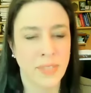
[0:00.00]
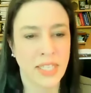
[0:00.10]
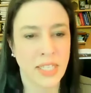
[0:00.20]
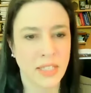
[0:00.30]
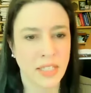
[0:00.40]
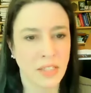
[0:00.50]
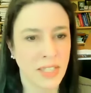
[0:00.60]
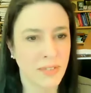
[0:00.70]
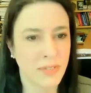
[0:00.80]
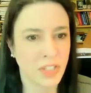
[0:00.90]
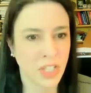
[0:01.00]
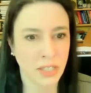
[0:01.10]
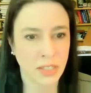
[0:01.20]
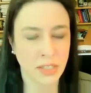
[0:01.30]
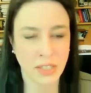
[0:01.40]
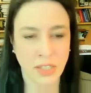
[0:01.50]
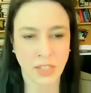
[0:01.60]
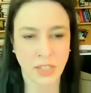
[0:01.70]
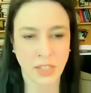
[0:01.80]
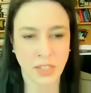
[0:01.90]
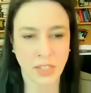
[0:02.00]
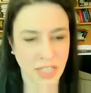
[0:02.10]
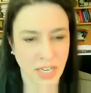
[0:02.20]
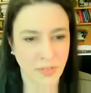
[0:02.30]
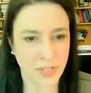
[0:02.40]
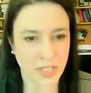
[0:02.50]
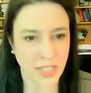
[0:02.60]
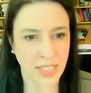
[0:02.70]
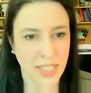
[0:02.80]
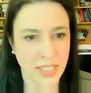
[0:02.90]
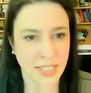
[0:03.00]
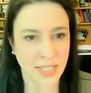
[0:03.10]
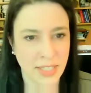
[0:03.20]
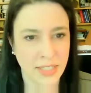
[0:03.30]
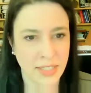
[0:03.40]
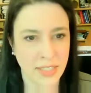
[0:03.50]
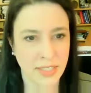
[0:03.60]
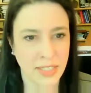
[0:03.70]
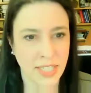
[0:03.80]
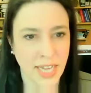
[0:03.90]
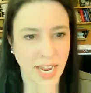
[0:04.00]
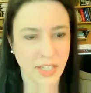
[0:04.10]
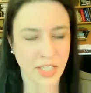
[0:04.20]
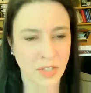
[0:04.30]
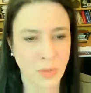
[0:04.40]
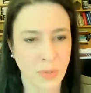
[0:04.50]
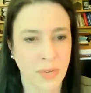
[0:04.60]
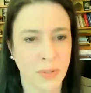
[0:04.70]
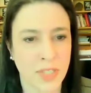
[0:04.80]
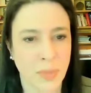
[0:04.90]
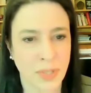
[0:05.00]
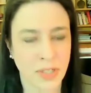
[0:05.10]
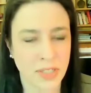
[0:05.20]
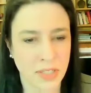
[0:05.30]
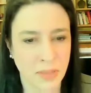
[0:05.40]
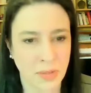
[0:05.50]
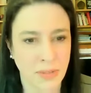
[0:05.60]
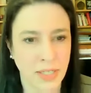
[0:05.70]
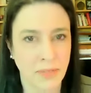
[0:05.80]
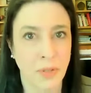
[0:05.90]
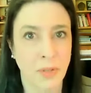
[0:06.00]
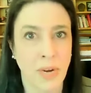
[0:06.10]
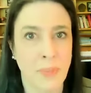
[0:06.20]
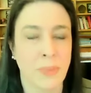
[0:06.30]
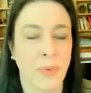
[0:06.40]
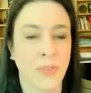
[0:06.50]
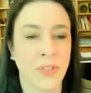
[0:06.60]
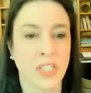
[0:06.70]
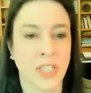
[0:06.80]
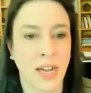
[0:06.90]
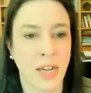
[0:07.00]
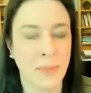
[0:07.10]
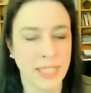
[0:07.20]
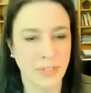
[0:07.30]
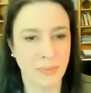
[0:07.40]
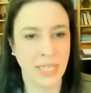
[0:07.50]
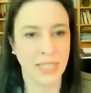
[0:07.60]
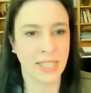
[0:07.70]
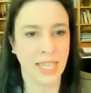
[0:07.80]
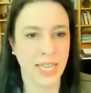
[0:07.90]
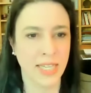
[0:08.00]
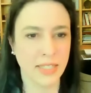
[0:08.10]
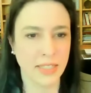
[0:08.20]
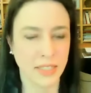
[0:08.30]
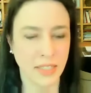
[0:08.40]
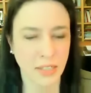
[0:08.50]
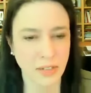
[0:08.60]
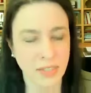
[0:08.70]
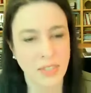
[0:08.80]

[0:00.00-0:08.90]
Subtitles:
Easy, leave the junk, you know, like all the stuff, it's just like easy, easy, easy cash. Here's why we're experienced and we're the right people for the job. Like you have to make the case, you know?